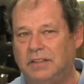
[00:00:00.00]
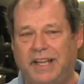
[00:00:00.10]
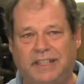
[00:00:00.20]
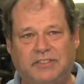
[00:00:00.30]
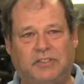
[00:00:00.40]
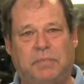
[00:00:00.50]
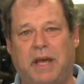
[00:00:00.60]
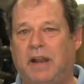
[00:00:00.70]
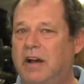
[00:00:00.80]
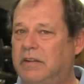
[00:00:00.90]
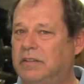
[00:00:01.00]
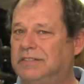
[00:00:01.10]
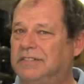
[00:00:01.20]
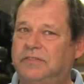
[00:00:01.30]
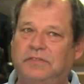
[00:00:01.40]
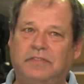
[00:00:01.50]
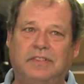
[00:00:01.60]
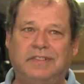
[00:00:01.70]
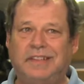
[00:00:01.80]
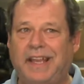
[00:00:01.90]
a lens that's about
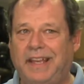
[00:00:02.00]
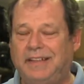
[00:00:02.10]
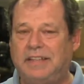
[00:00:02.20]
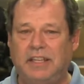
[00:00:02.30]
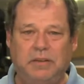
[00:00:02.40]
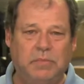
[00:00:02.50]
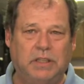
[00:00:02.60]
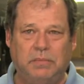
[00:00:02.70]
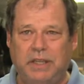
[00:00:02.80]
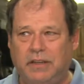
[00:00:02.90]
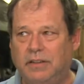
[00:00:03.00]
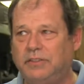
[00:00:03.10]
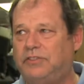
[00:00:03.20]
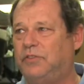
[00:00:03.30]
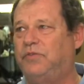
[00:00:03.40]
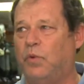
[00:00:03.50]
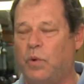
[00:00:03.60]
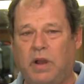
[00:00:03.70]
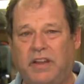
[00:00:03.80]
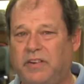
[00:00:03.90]
118 millimeters to
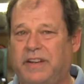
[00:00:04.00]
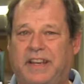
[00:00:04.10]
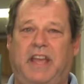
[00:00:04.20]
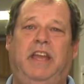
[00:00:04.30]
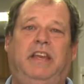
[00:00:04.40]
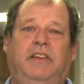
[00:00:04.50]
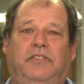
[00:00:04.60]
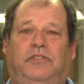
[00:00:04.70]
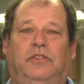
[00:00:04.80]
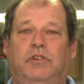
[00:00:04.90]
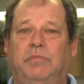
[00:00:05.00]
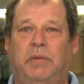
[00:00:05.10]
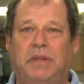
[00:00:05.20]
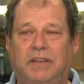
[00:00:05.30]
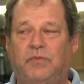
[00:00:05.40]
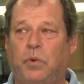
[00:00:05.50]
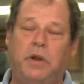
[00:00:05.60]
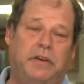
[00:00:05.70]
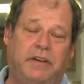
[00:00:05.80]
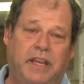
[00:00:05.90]
480 zoom. I mean,
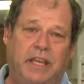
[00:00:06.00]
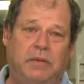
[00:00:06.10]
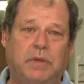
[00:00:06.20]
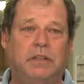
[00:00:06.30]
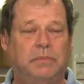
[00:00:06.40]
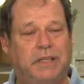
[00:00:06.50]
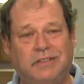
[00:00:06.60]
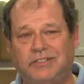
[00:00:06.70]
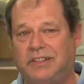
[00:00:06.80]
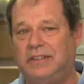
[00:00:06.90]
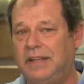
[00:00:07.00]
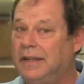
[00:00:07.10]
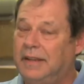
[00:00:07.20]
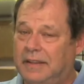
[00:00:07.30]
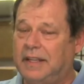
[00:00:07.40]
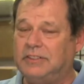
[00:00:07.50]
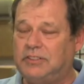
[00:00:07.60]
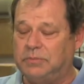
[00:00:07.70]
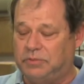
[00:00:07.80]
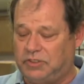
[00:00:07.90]
480 millimeters. That's
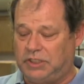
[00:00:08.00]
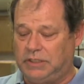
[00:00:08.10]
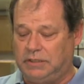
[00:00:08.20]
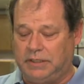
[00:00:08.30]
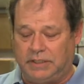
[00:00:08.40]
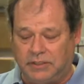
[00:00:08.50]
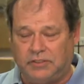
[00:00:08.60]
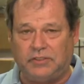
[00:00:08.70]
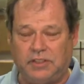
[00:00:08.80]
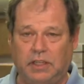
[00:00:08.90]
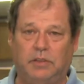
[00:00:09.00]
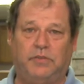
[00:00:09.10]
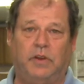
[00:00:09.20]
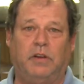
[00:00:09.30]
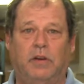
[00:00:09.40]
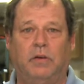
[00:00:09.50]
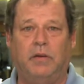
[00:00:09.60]
some serious telephoto